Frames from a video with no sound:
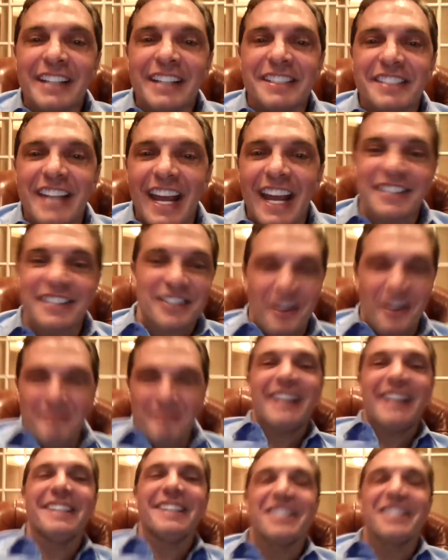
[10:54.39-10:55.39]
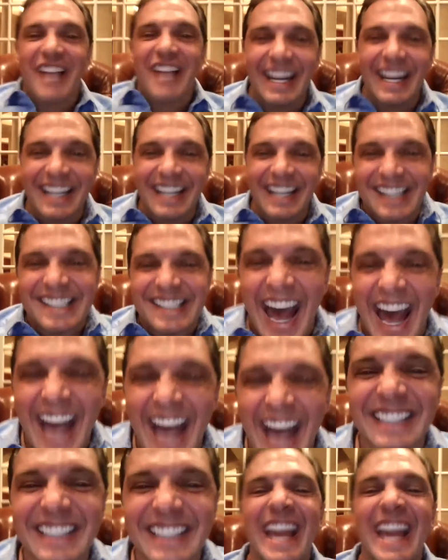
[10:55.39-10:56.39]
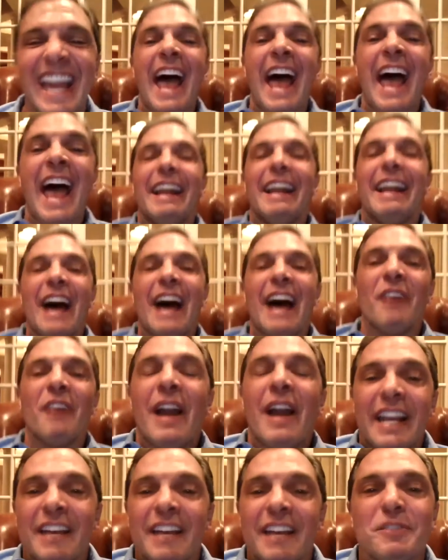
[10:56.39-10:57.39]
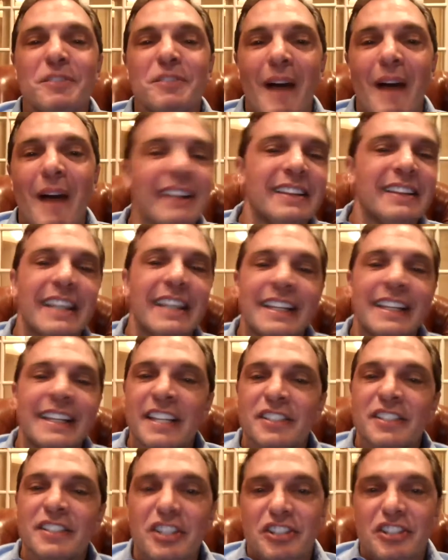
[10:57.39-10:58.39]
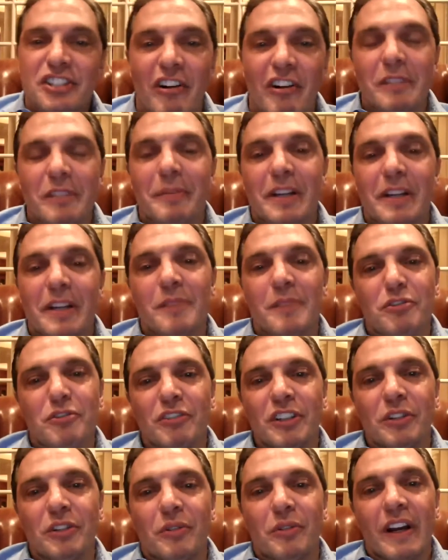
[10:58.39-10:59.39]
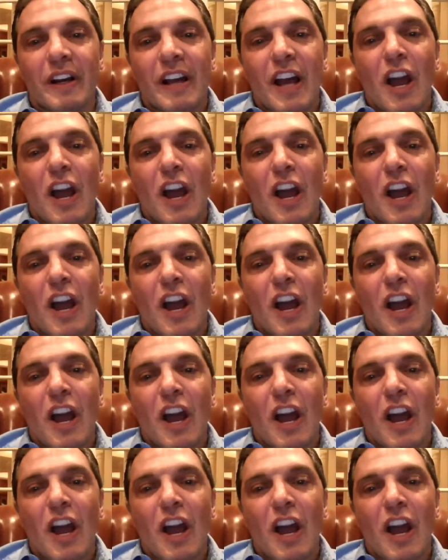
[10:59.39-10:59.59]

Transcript: States. No, made in China. Exactly. Now, here's my thing, and this is starting to become true.